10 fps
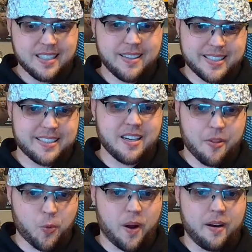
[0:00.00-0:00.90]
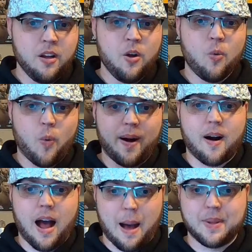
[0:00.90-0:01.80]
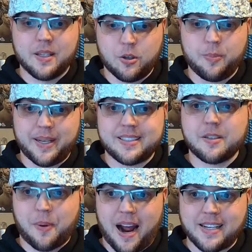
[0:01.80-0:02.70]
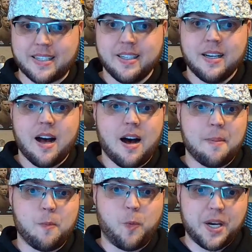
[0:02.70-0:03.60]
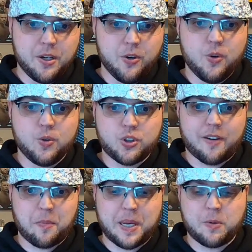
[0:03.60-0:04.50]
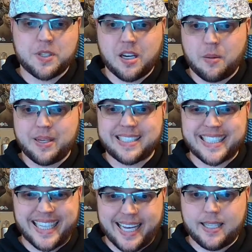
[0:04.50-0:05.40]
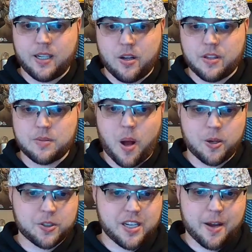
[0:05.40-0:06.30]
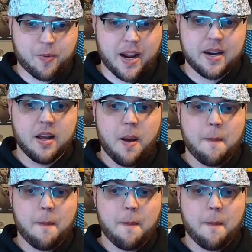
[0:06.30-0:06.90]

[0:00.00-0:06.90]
This is another one where I'm a little bit surprised. We knew Trevor Peak was going to be slightly on the smaller side, right?